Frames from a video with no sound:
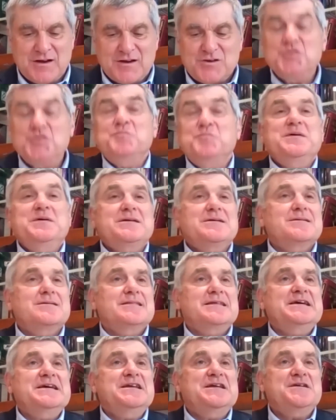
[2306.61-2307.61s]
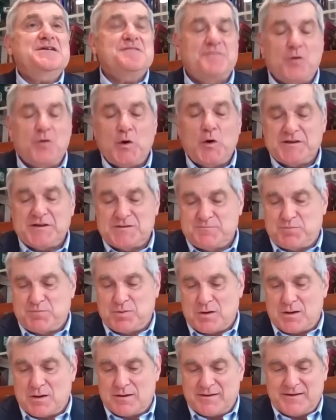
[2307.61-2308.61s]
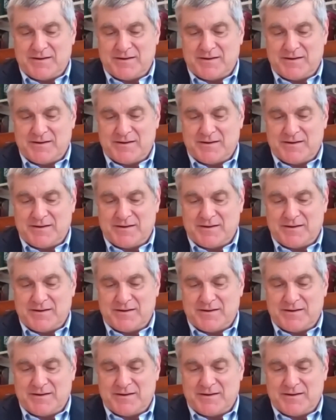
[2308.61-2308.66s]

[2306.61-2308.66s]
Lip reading: You've been a leading voice, Paul,